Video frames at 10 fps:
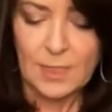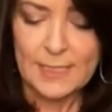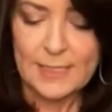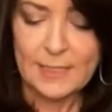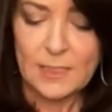
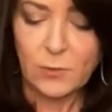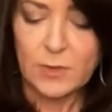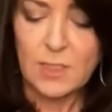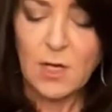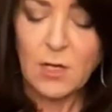Again, this
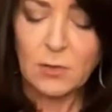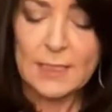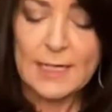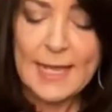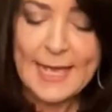one's called
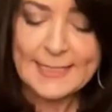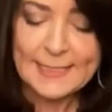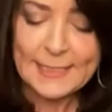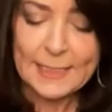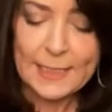
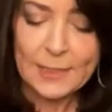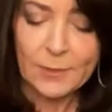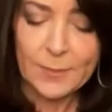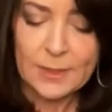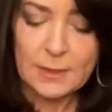Classic
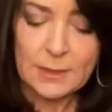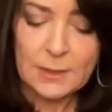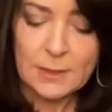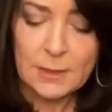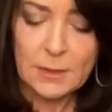
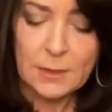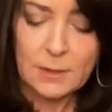Elements.